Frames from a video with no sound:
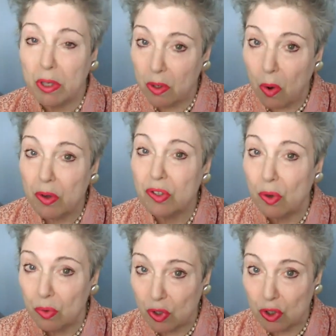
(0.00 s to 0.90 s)
You can
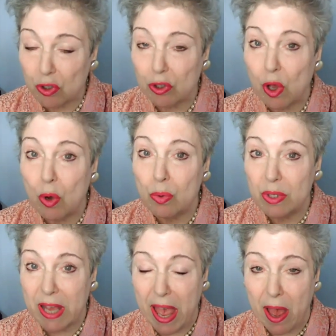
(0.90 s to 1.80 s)
also slow
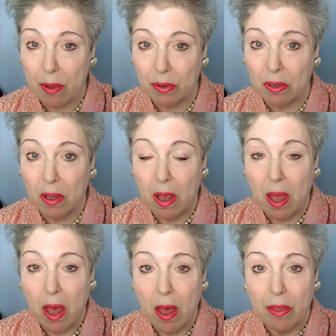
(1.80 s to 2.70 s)
down
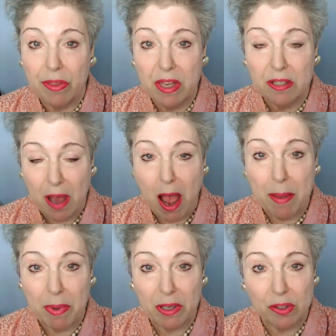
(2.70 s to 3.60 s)
the
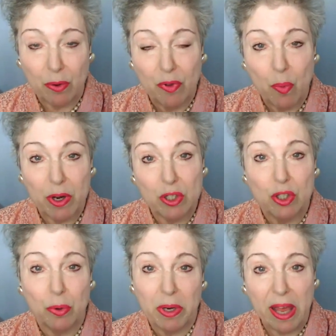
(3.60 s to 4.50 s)
timing. So if you want to
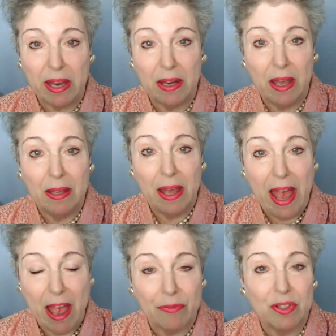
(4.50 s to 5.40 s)
do it at
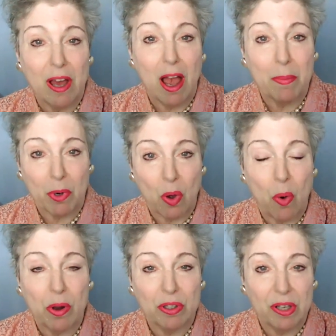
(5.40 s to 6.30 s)
half time or
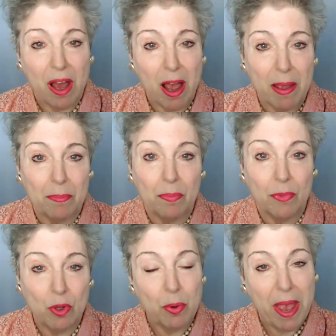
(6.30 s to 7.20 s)
quarter
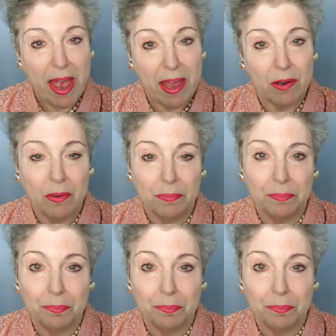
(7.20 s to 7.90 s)
time, you can.